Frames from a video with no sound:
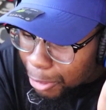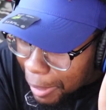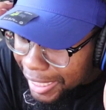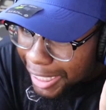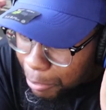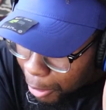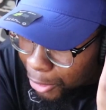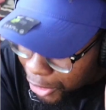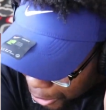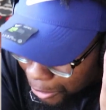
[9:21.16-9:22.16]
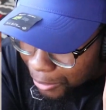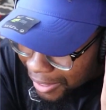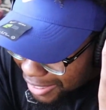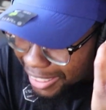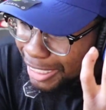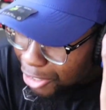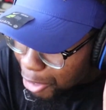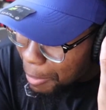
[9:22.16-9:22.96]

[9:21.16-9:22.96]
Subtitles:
about to get a boost too? Is Nezuko